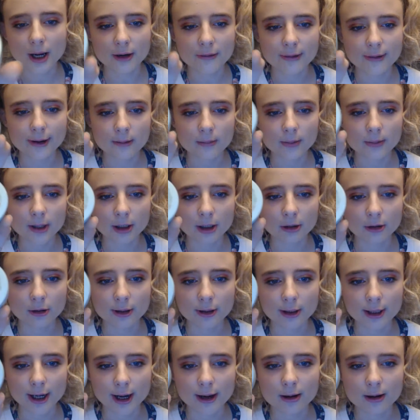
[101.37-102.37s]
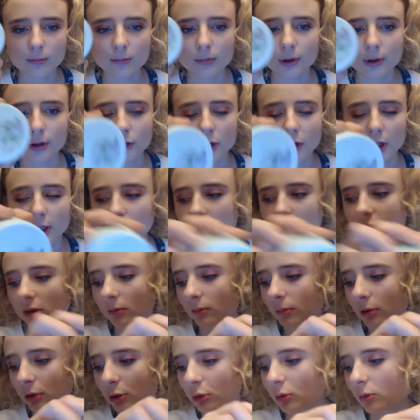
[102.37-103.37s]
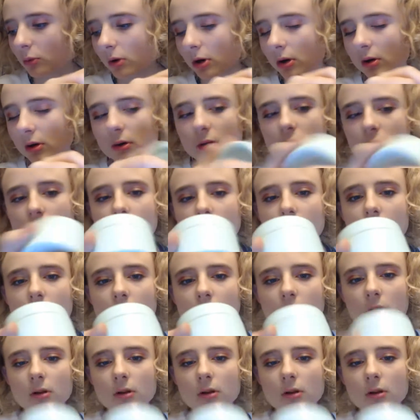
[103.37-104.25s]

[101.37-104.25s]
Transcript: Ted Baker again, but it's like in a blue one.